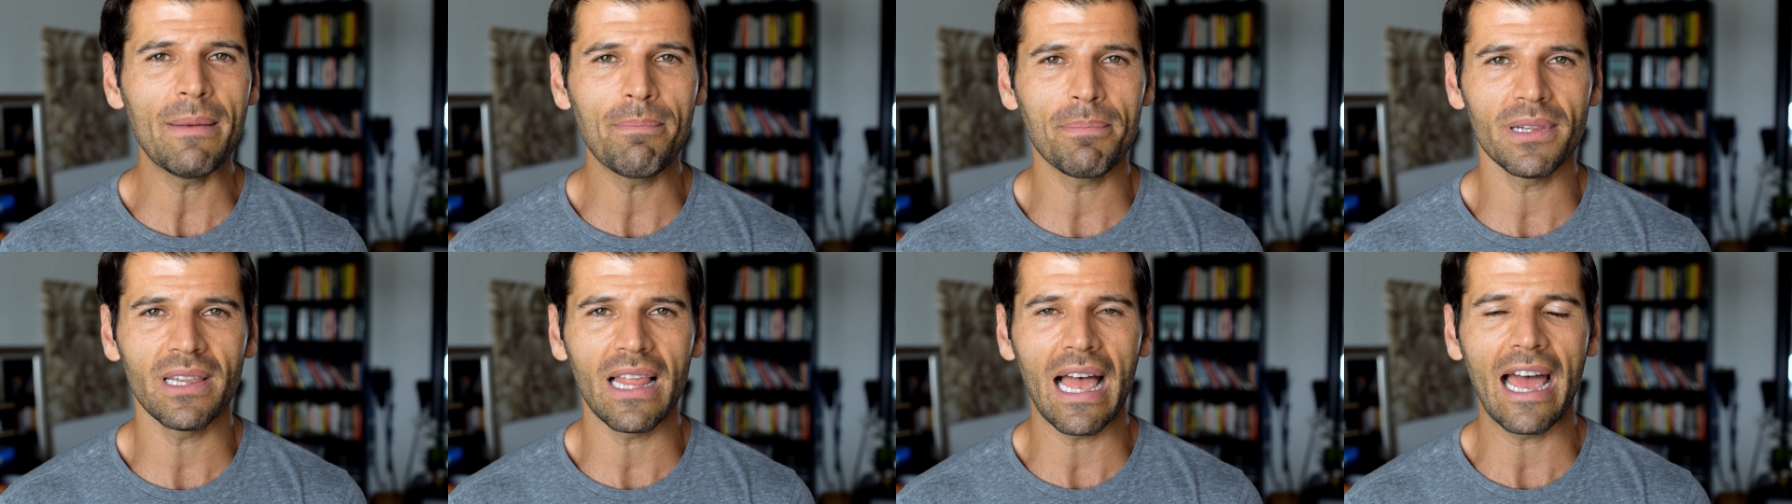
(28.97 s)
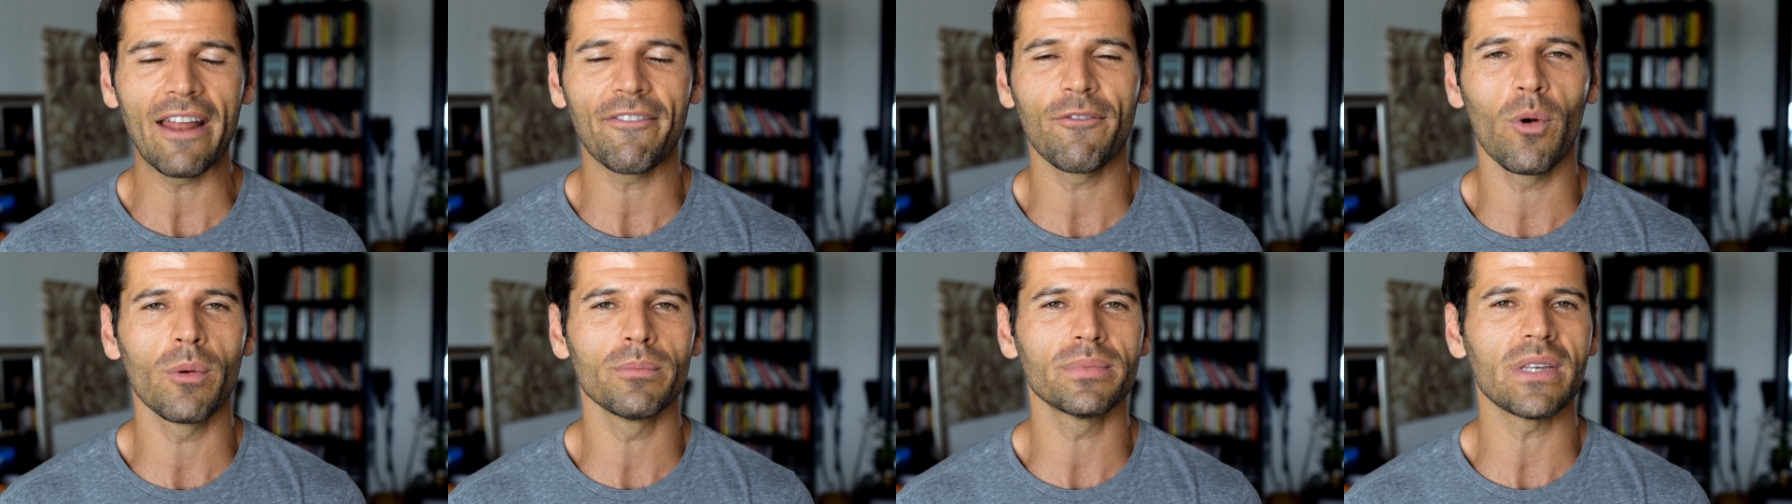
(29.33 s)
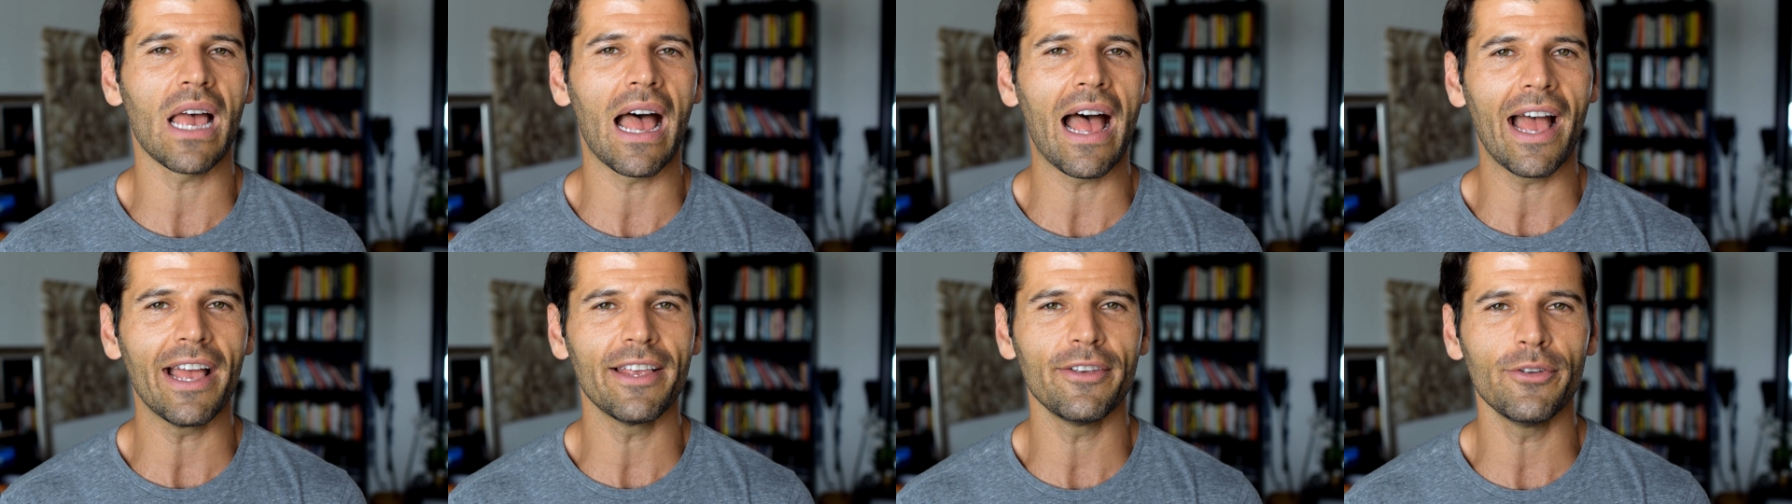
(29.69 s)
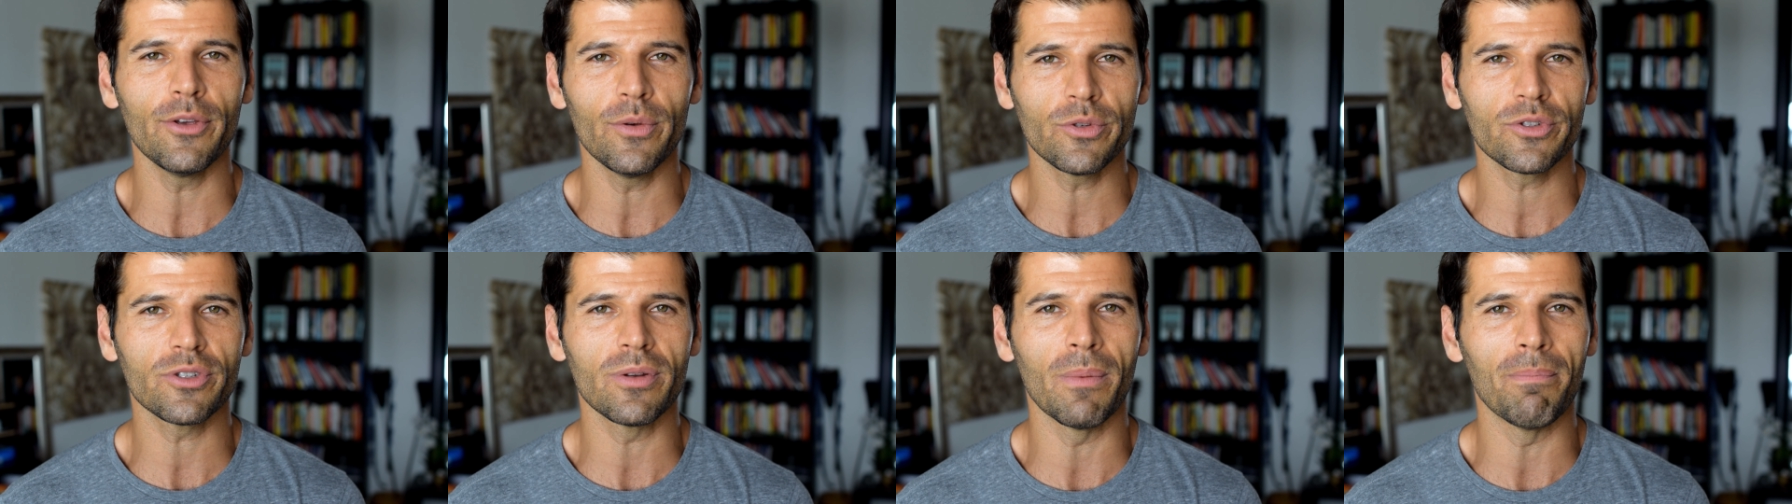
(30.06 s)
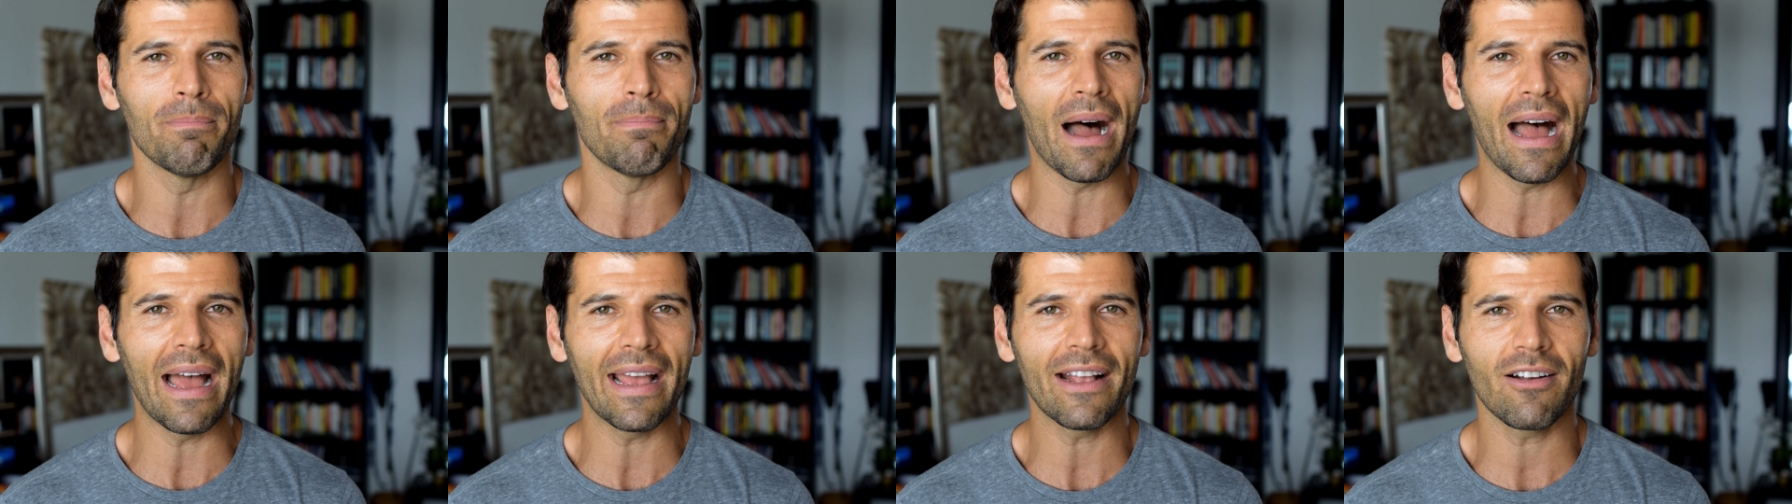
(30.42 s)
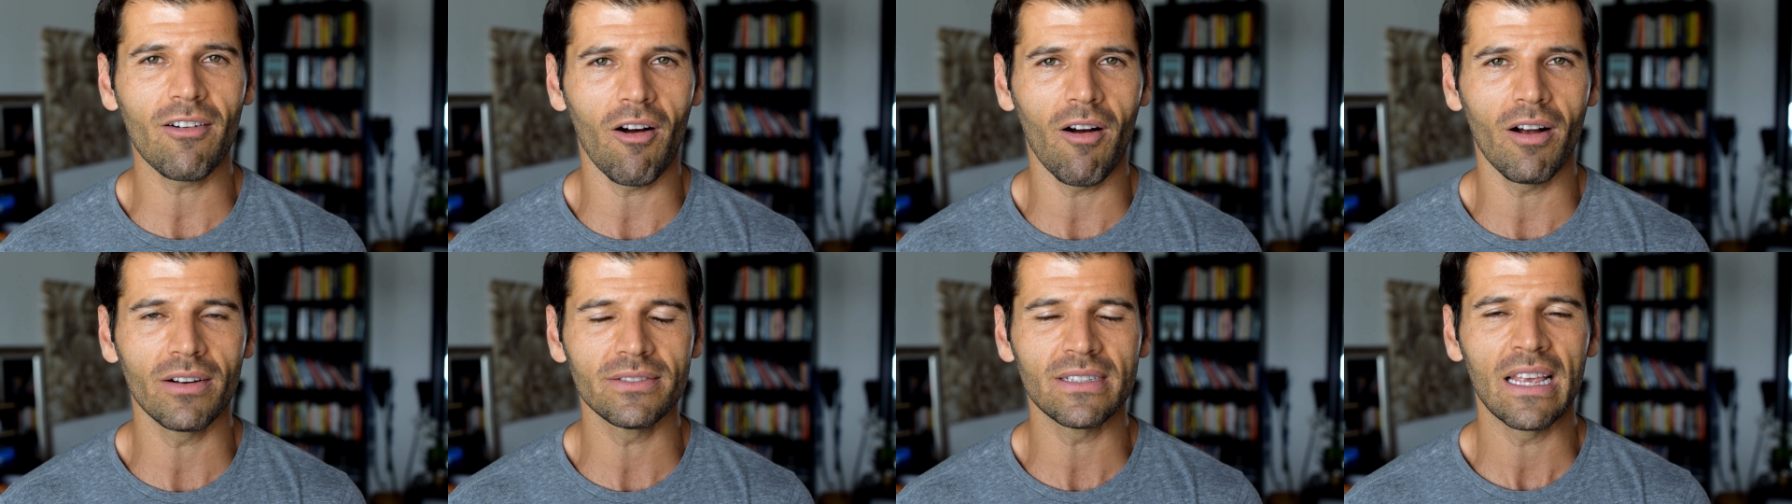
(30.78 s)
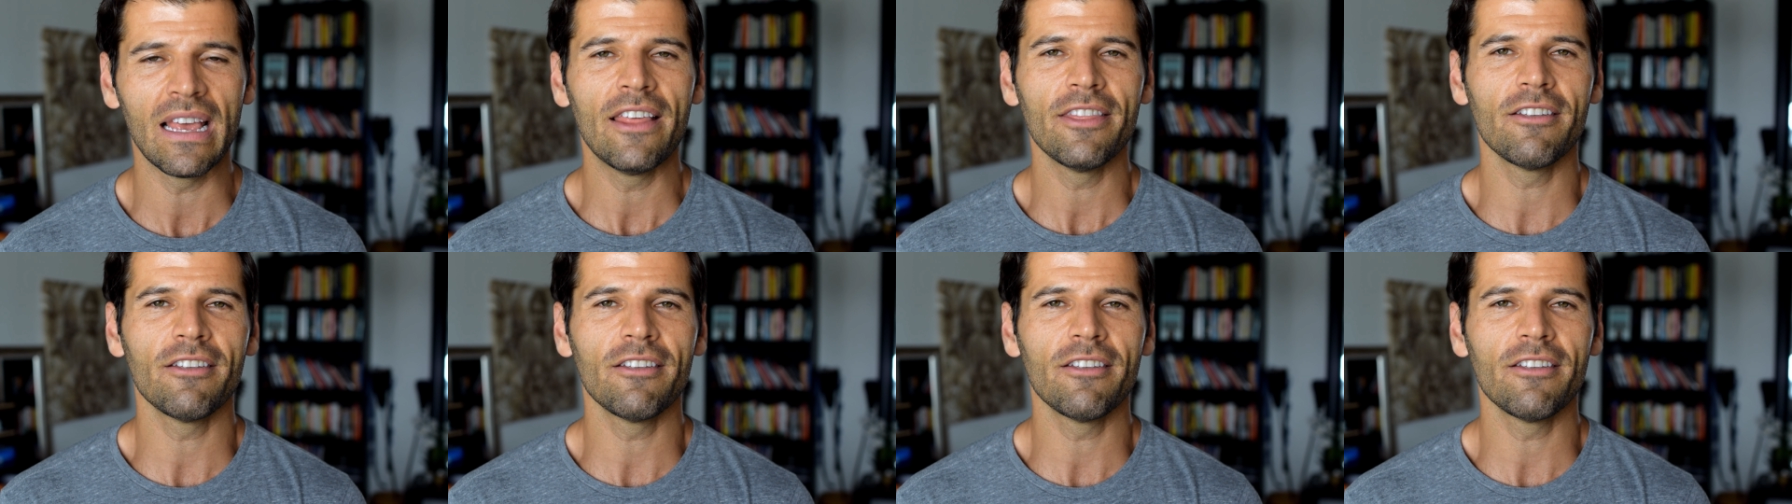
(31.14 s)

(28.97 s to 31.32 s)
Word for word: platforms I use to buy cards,